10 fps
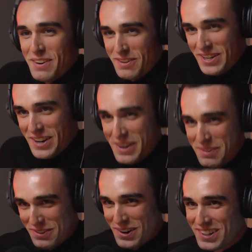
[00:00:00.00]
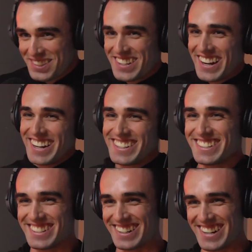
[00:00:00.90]
you know, rocket
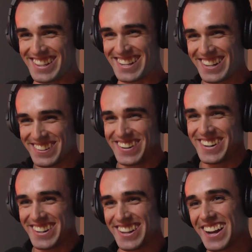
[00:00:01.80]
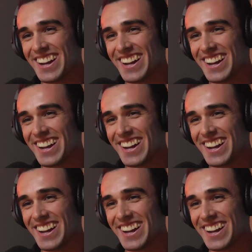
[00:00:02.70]
scientist or anything, Murray. Like